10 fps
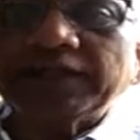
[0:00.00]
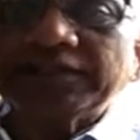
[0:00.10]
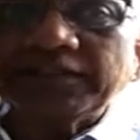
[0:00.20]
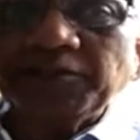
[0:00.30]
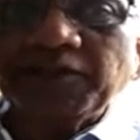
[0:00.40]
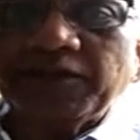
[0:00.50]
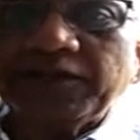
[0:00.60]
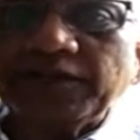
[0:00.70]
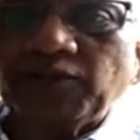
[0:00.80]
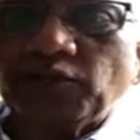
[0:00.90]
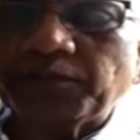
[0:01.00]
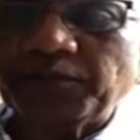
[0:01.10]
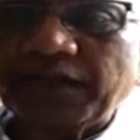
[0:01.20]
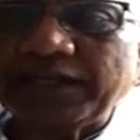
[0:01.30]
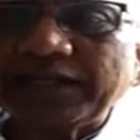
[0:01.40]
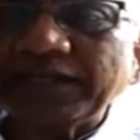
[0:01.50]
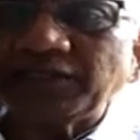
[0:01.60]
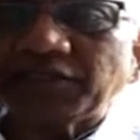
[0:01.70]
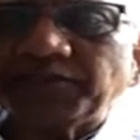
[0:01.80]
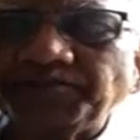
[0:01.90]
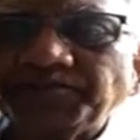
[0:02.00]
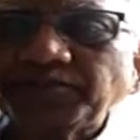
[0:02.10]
Similarly, with meditation,